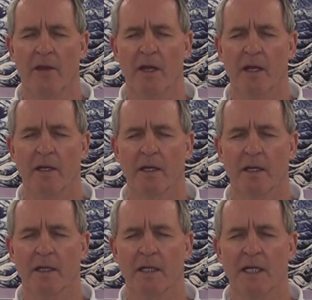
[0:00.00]
Then,
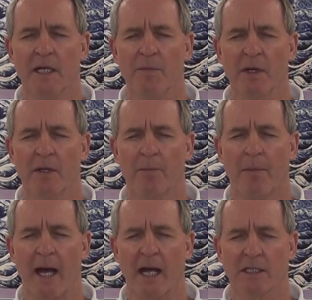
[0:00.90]
keeping the
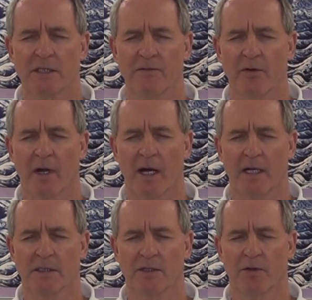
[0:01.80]
backs of your
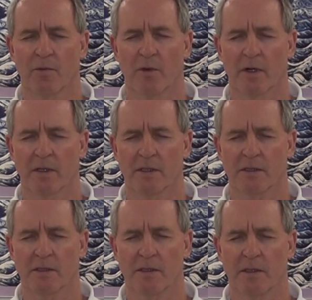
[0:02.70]
eyes in your
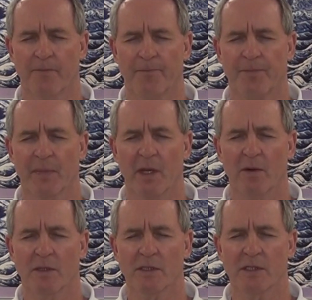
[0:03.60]
awareness,
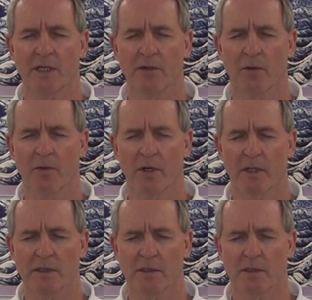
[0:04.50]
now extend your
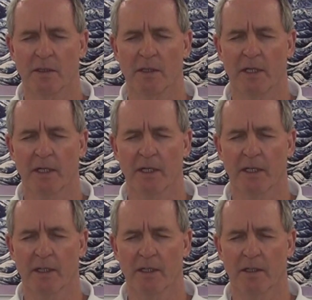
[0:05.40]
awareness
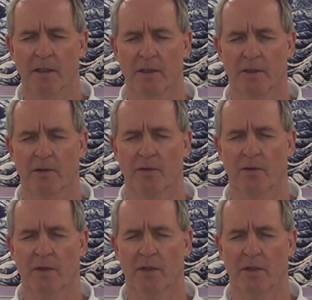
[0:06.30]
again to
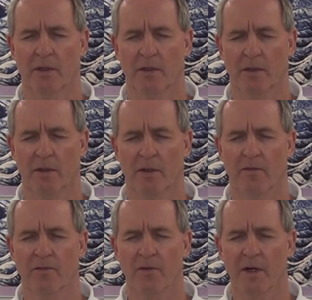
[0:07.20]
the
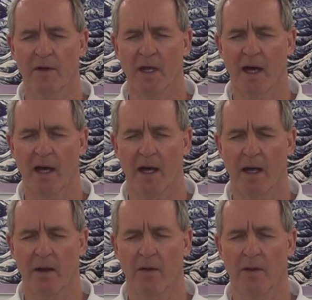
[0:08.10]
front of the
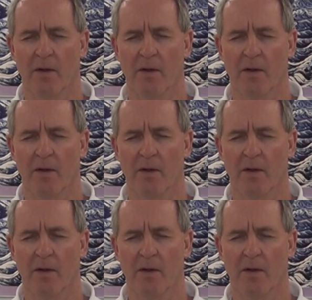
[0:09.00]
eye,